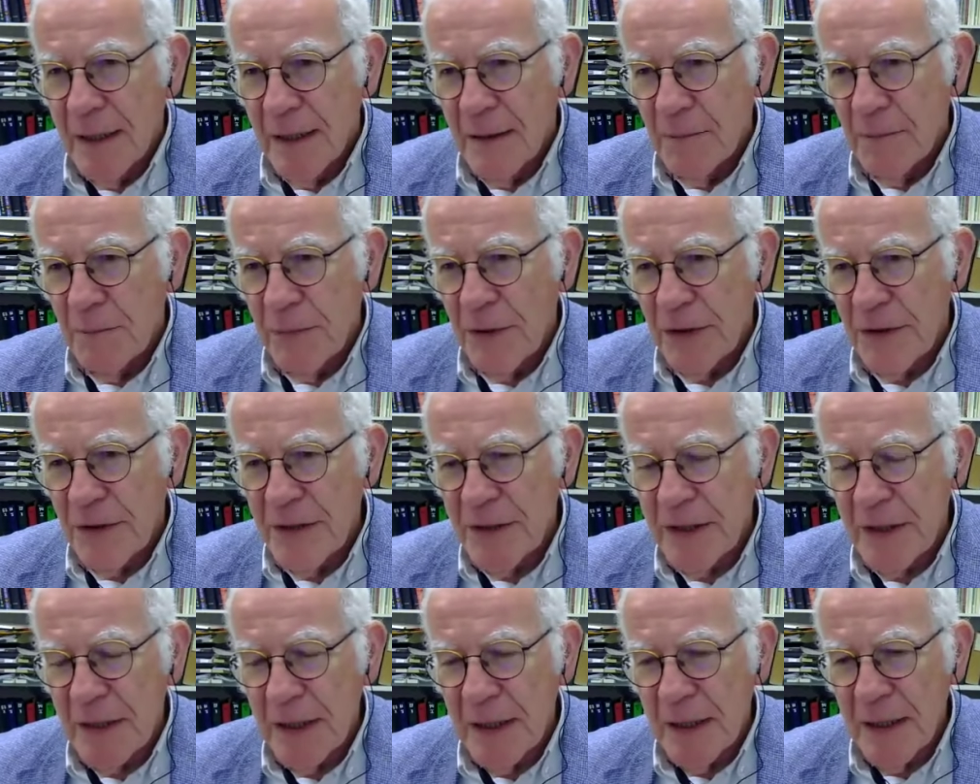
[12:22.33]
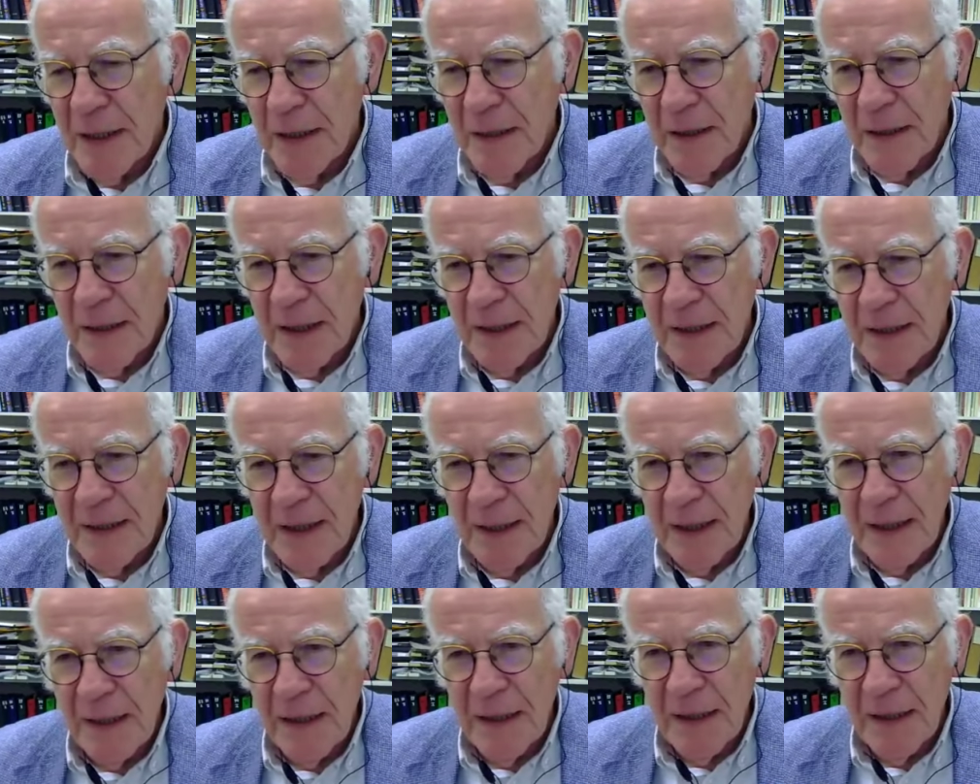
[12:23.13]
but in